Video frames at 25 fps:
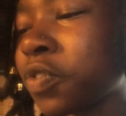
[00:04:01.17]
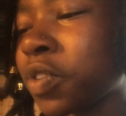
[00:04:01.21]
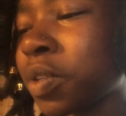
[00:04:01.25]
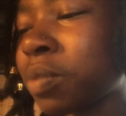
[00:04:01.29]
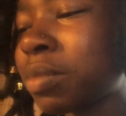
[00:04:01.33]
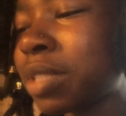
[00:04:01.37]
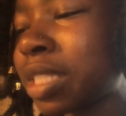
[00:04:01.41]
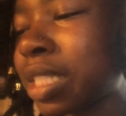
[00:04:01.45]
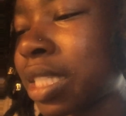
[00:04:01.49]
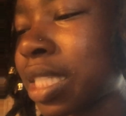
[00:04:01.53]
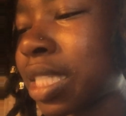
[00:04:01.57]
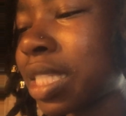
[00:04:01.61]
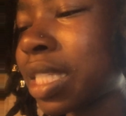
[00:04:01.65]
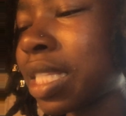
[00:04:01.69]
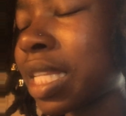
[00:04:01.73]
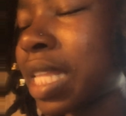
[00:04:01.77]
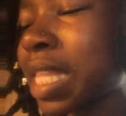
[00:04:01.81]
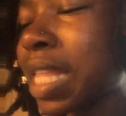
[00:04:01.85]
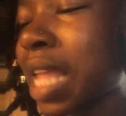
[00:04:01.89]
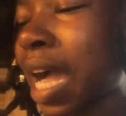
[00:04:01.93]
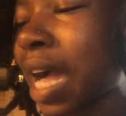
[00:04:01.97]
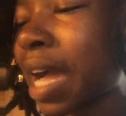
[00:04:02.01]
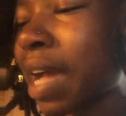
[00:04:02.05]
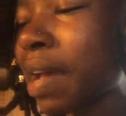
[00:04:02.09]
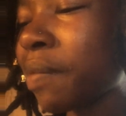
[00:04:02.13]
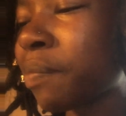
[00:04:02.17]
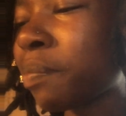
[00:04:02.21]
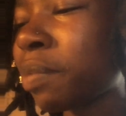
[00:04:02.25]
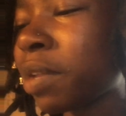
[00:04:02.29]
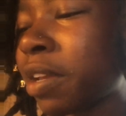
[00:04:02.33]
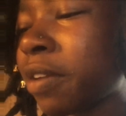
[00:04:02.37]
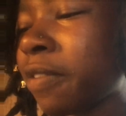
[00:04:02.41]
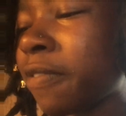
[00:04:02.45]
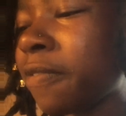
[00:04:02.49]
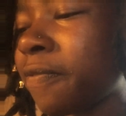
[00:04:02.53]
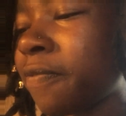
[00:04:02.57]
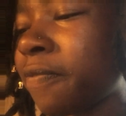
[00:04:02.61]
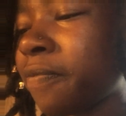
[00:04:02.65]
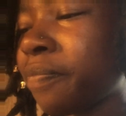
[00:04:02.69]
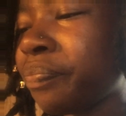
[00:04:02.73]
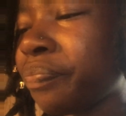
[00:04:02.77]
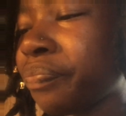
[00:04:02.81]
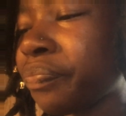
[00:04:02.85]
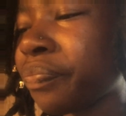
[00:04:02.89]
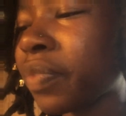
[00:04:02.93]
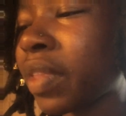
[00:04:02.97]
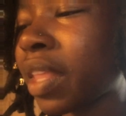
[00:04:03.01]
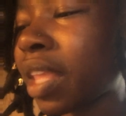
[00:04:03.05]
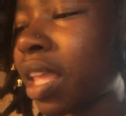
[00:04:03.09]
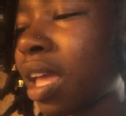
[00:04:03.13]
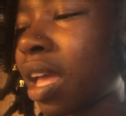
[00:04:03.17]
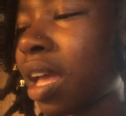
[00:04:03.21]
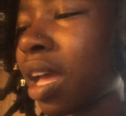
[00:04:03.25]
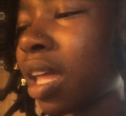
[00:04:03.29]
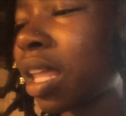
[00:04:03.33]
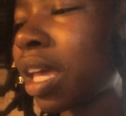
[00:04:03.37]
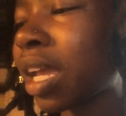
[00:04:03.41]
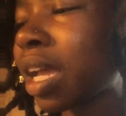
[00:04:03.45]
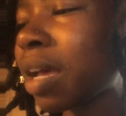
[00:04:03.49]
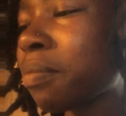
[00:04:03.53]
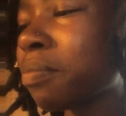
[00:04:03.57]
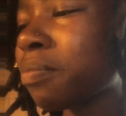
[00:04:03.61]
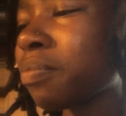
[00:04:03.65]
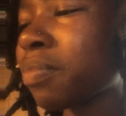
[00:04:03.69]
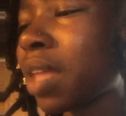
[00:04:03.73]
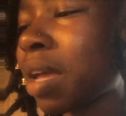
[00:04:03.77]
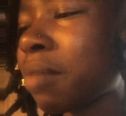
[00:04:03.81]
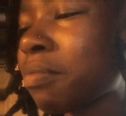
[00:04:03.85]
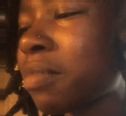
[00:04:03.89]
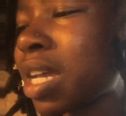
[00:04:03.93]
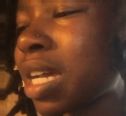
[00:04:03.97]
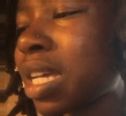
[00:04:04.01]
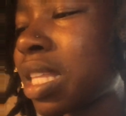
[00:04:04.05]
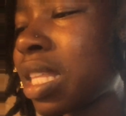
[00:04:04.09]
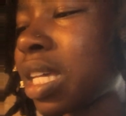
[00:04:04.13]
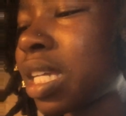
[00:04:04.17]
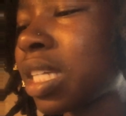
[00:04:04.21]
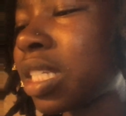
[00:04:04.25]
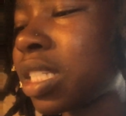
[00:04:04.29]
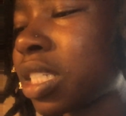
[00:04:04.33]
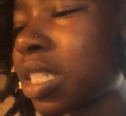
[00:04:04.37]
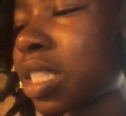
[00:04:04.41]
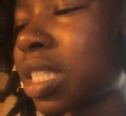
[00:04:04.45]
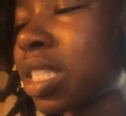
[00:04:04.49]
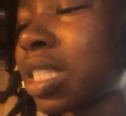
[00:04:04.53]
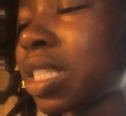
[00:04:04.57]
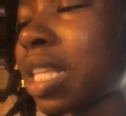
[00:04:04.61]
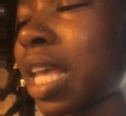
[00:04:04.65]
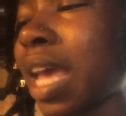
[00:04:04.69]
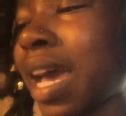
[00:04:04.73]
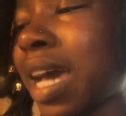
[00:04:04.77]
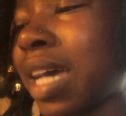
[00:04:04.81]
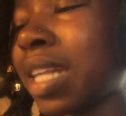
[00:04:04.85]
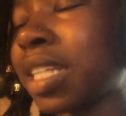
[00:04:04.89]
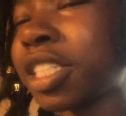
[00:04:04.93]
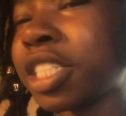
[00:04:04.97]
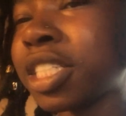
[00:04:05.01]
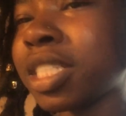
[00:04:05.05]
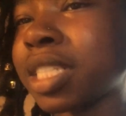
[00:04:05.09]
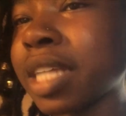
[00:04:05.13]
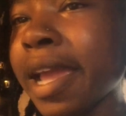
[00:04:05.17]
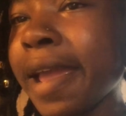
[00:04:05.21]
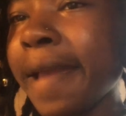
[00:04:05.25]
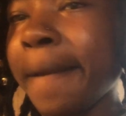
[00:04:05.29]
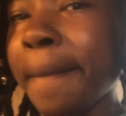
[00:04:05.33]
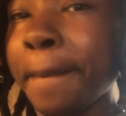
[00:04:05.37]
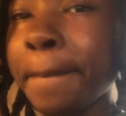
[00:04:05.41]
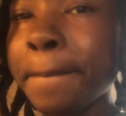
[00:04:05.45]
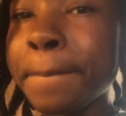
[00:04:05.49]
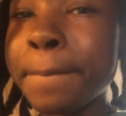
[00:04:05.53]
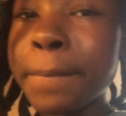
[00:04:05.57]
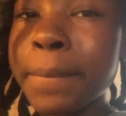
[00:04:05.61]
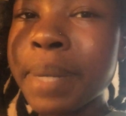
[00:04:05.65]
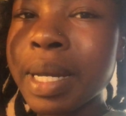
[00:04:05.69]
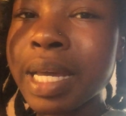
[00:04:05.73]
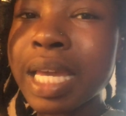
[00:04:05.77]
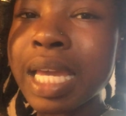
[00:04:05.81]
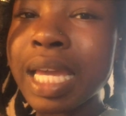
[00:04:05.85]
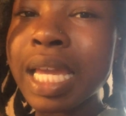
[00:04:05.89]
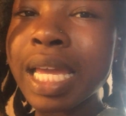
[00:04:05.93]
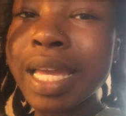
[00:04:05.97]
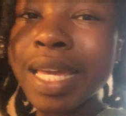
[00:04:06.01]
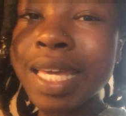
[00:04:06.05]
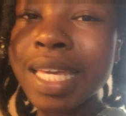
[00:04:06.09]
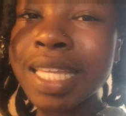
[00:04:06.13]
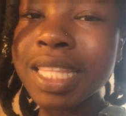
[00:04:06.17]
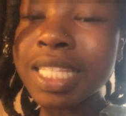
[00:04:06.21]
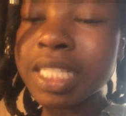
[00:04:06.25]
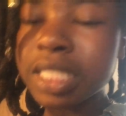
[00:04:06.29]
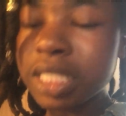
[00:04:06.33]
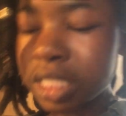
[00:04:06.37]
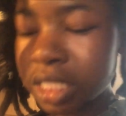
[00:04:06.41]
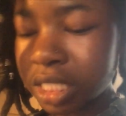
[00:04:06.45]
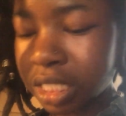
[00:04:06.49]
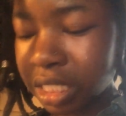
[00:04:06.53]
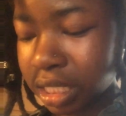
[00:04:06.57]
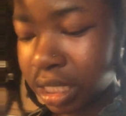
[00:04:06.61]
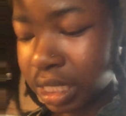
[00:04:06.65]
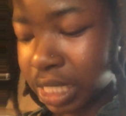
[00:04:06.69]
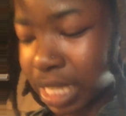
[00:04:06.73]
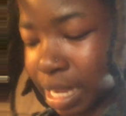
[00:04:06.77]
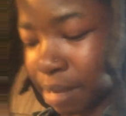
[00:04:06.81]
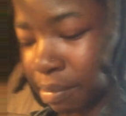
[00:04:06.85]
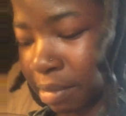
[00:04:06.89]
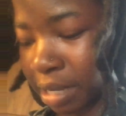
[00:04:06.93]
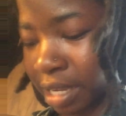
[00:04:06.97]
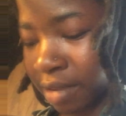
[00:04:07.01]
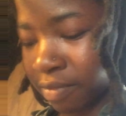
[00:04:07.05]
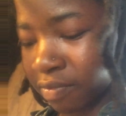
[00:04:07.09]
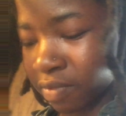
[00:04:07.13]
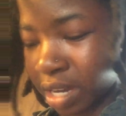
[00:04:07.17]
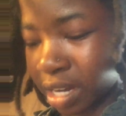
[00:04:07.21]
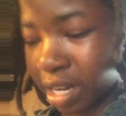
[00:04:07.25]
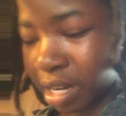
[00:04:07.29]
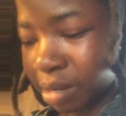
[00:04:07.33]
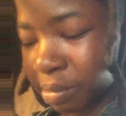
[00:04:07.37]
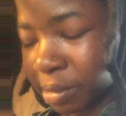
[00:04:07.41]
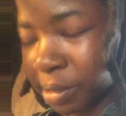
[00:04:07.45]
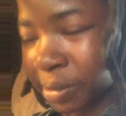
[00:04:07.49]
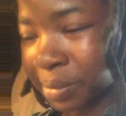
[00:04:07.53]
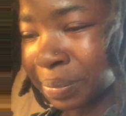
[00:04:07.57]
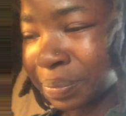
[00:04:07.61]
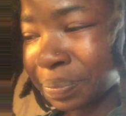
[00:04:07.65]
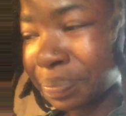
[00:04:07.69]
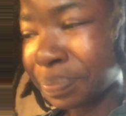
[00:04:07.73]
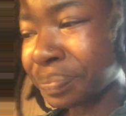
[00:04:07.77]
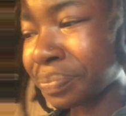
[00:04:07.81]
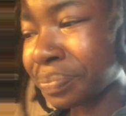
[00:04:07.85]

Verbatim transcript: from just not being like I'm I'm not like just out of shape but this is just not my environment